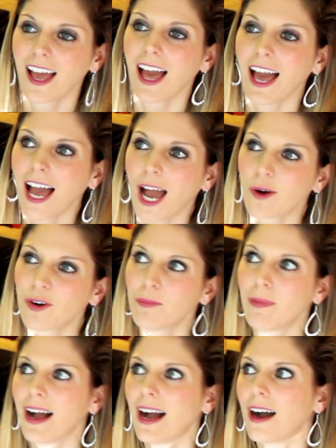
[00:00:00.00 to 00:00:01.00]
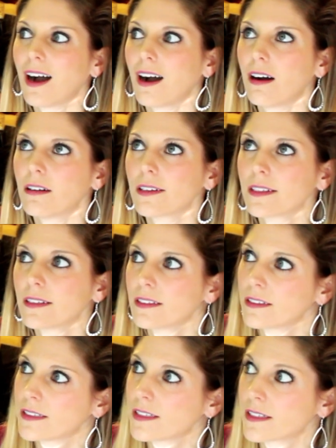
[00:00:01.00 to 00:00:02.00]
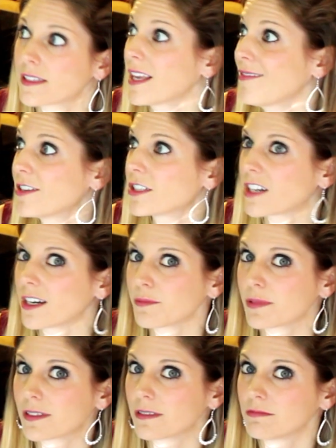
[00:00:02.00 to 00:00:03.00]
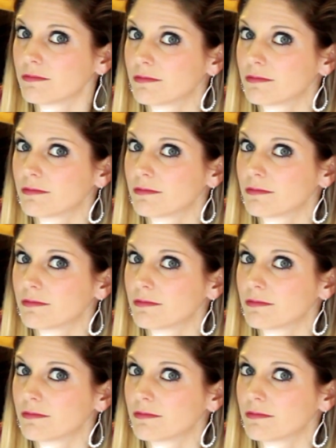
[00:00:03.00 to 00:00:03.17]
How about seven sharps?